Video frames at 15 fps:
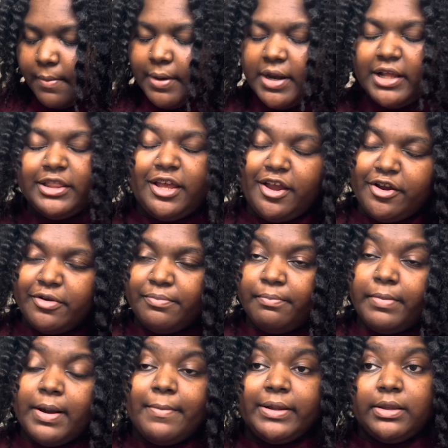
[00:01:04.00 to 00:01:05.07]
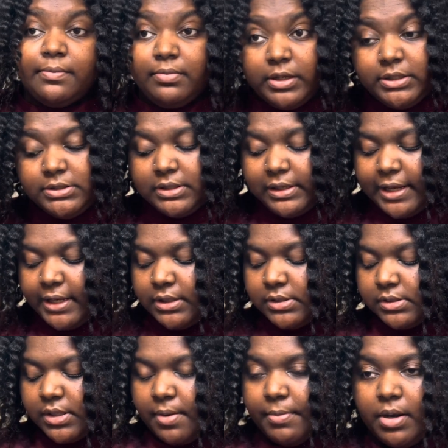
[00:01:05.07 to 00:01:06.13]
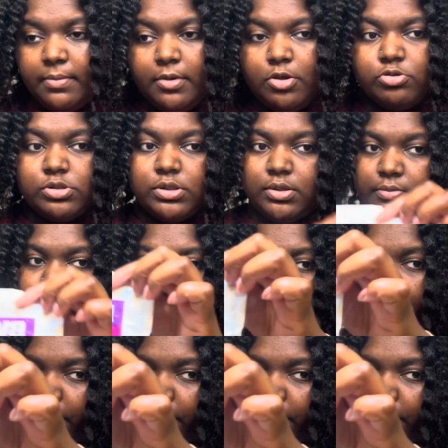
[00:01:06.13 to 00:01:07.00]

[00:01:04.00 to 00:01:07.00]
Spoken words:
mean, not the hair, but I'm about to bleach the lace, and I'm gonna be using